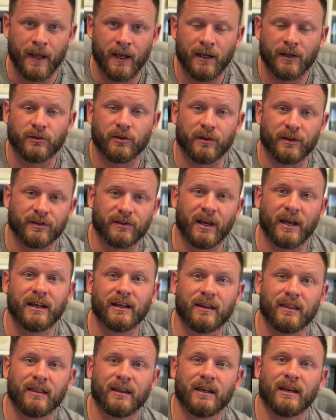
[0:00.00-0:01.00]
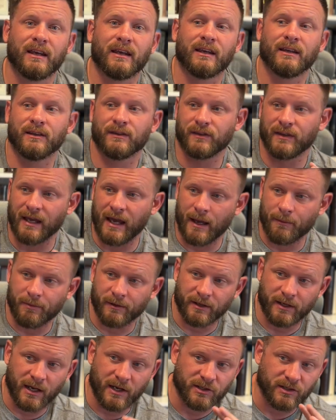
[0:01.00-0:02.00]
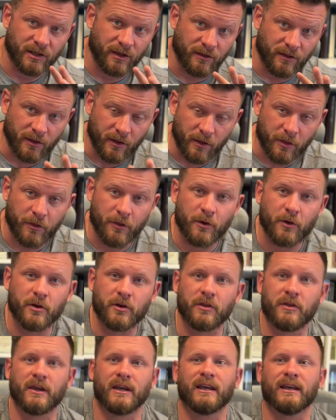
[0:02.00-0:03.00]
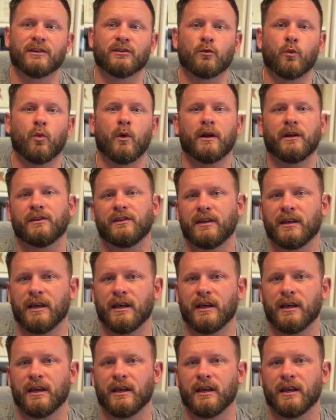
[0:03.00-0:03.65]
So the second thing is the application. And the third thing is, what is the